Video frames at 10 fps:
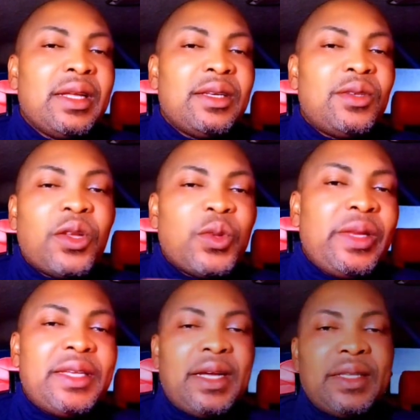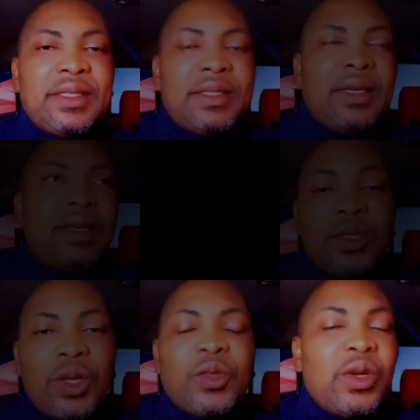Not only that,
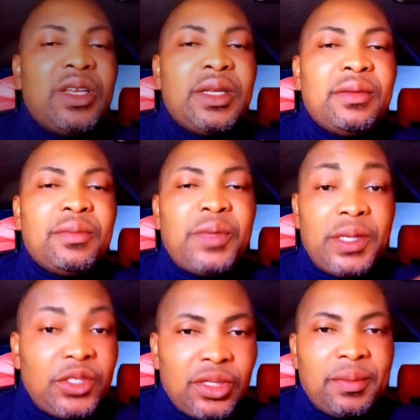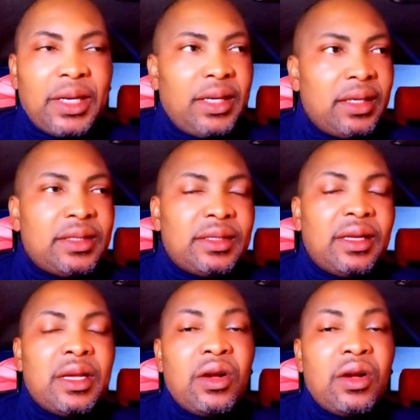not only prediction markets,